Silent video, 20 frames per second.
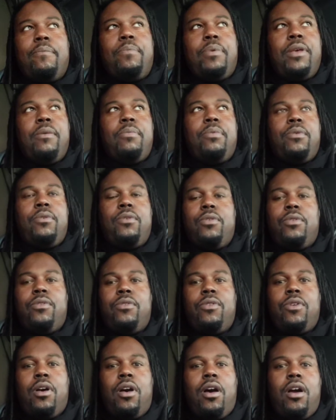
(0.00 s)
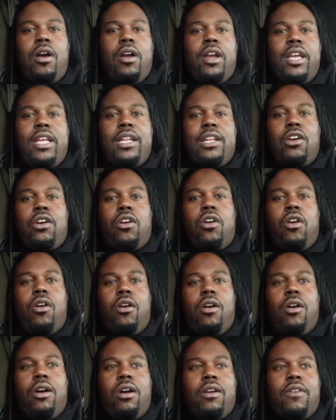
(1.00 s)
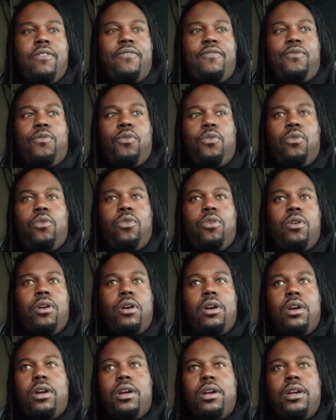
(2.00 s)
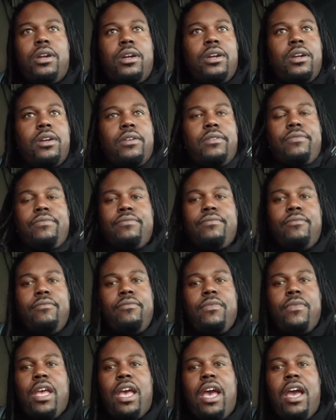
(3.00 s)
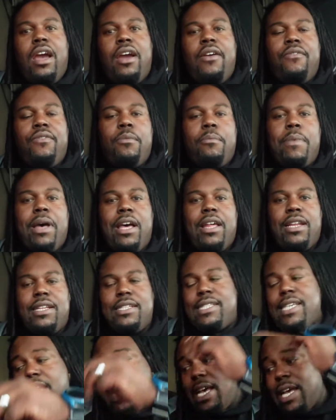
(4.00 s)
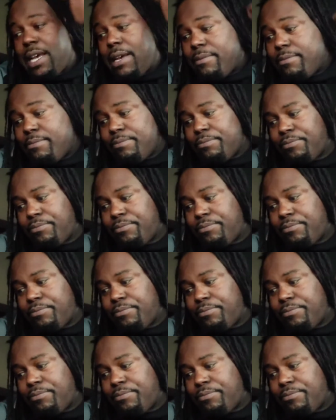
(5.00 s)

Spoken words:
people are in the car for however amount of time,